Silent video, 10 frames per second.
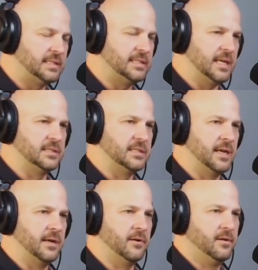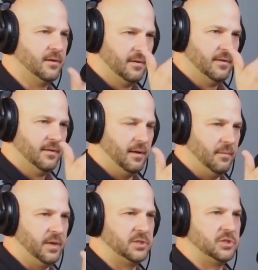10 seconds later,
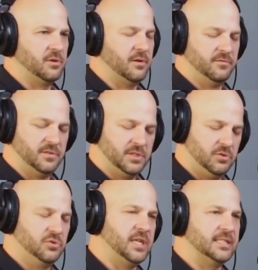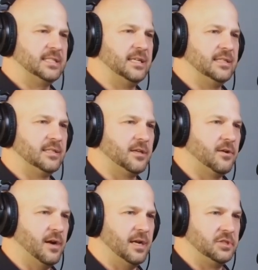a picture of 2 jet skis in
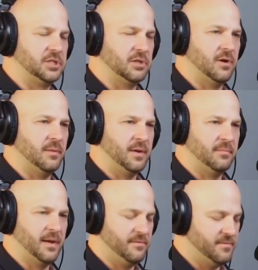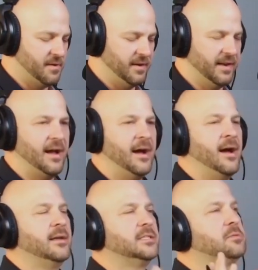the garage show up on my phone. And
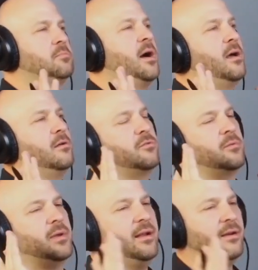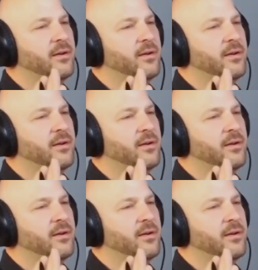I smiled from